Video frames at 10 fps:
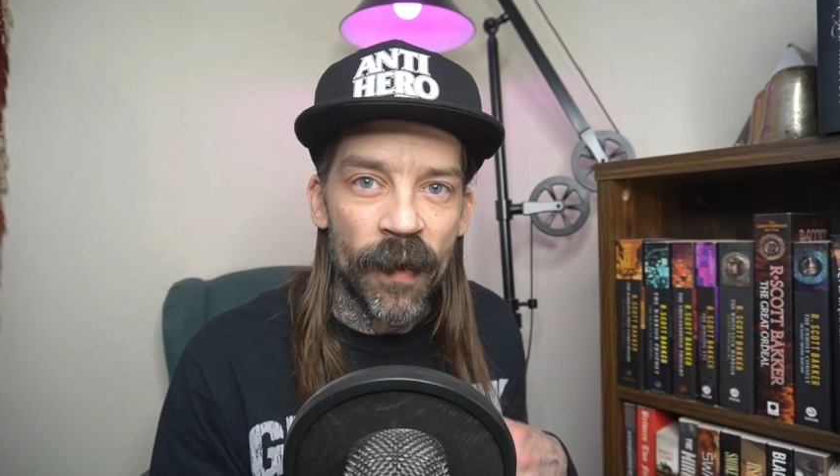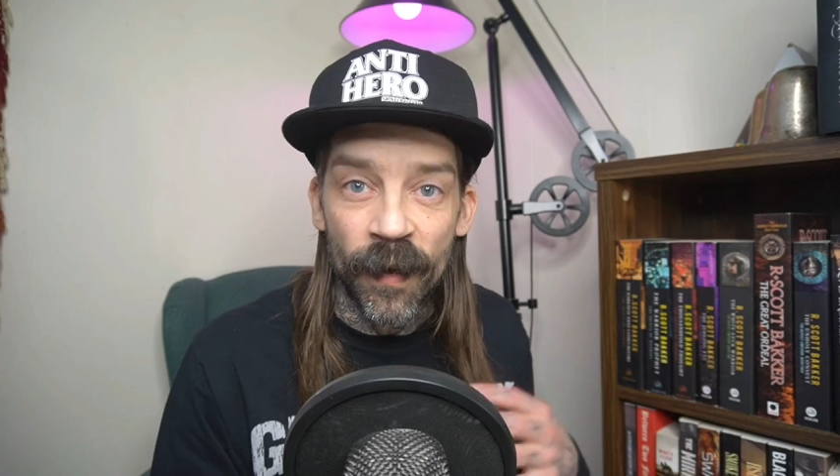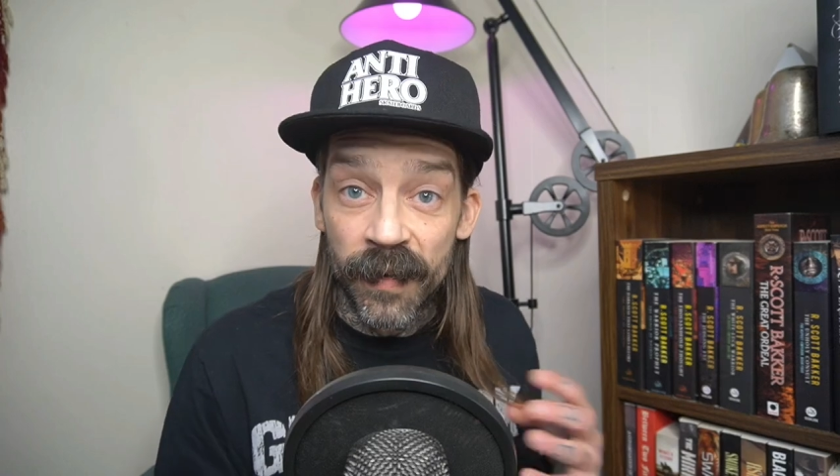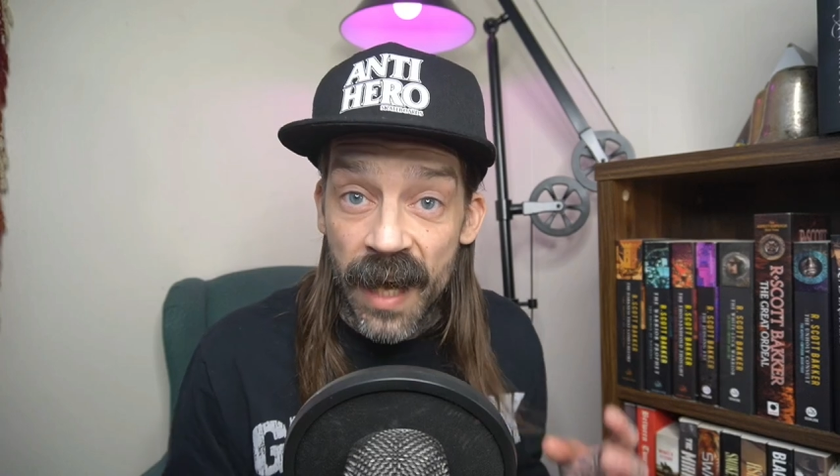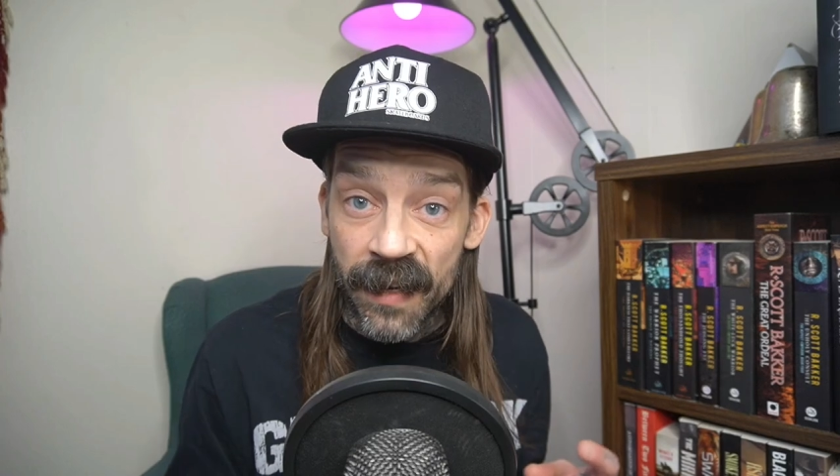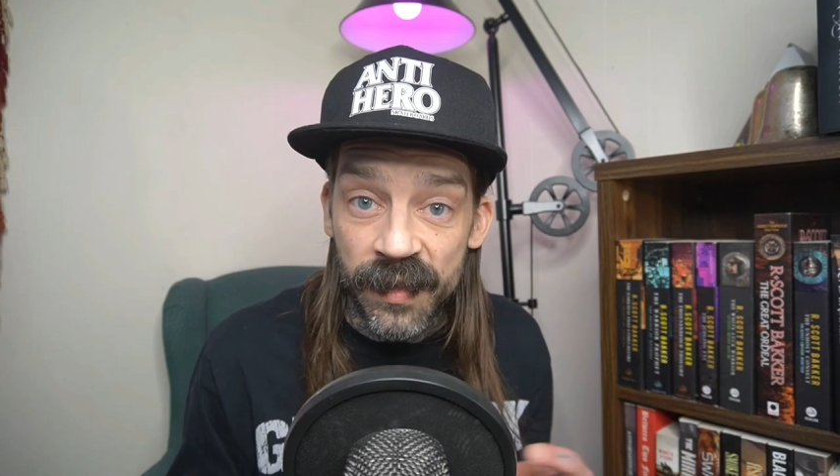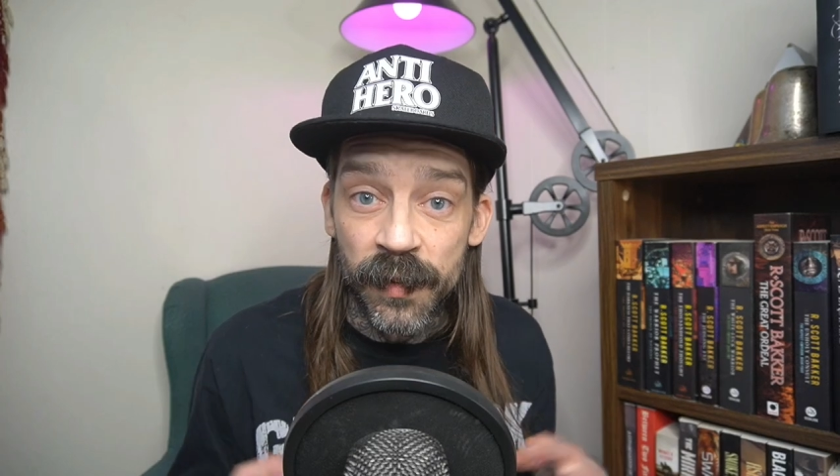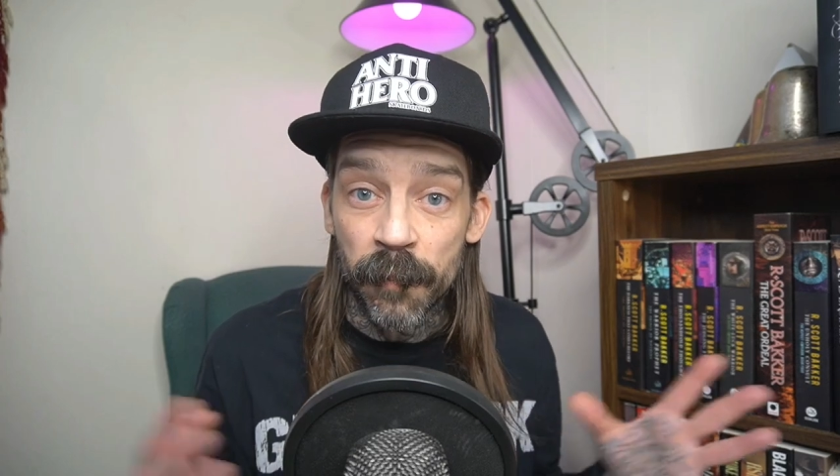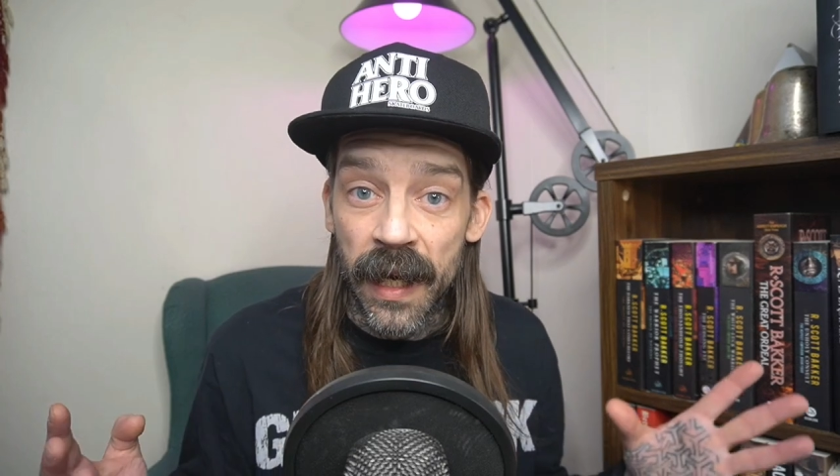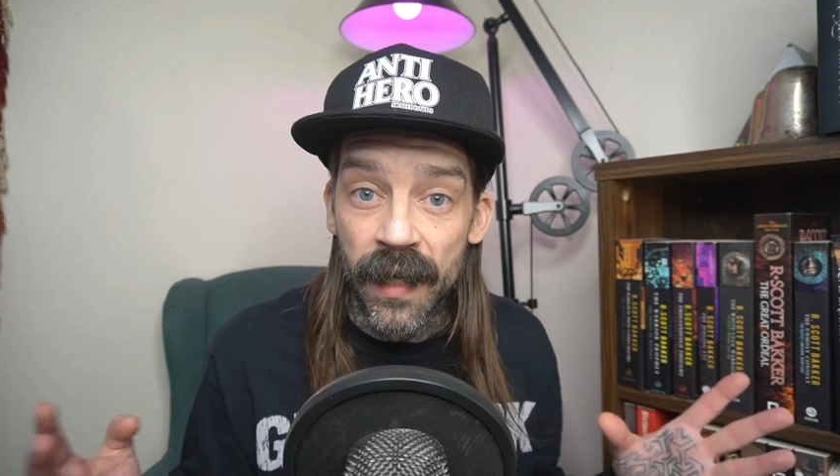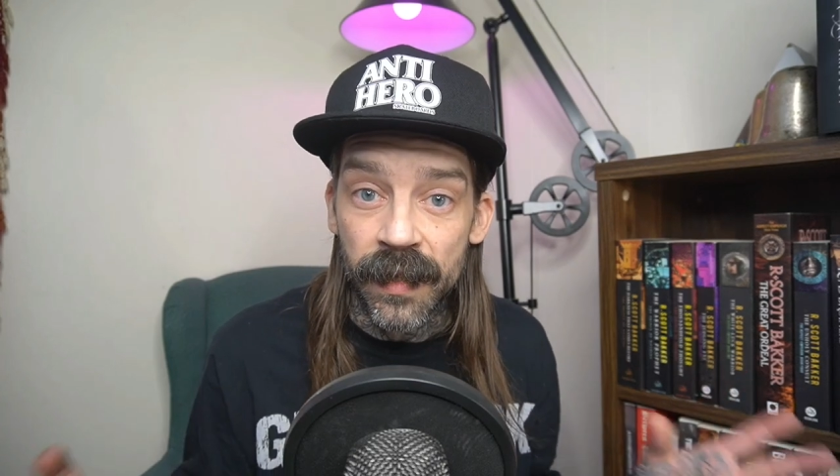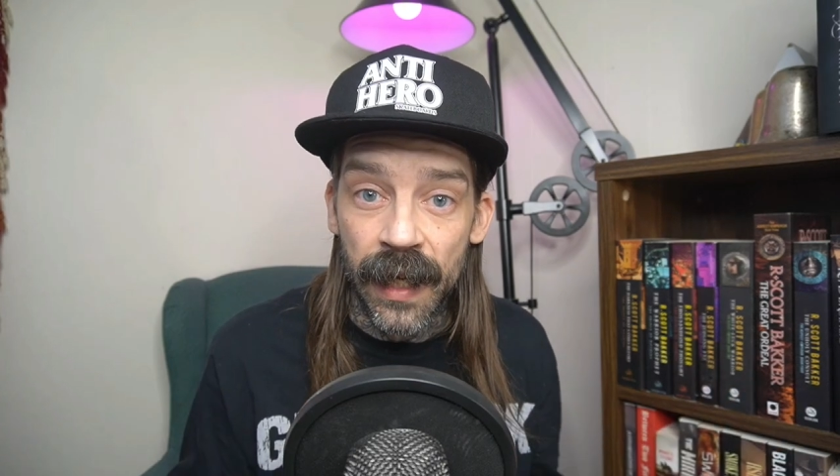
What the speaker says: our next main